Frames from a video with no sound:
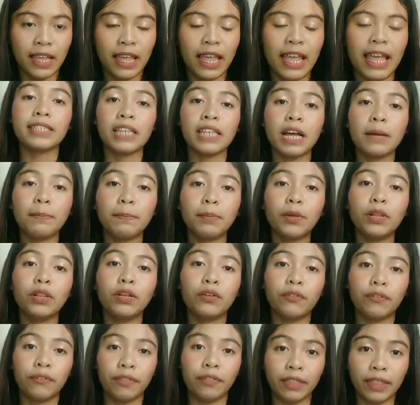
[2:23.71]

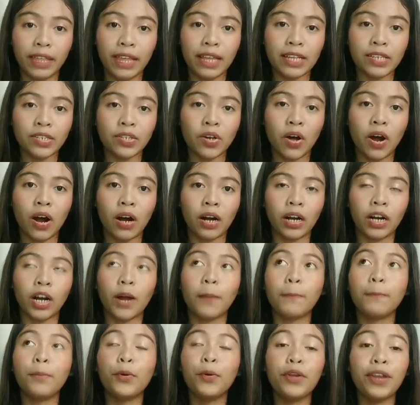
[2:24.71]
Example of these
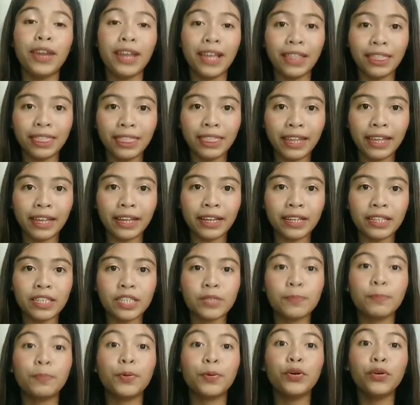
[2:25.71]
are
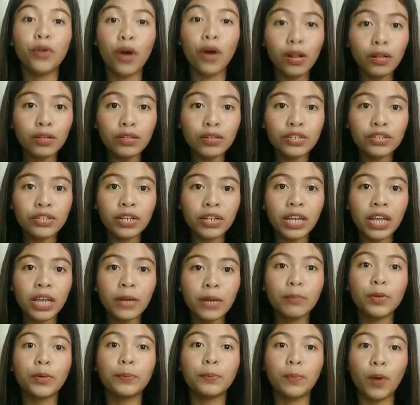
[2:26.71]
phonetics,
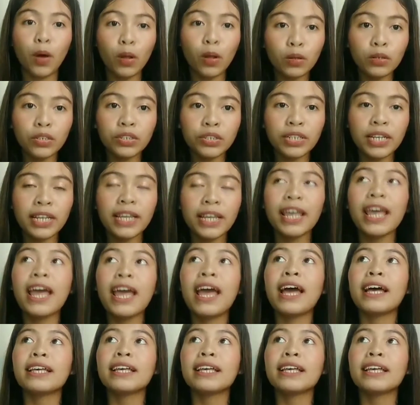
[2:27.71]
phonology, morphology,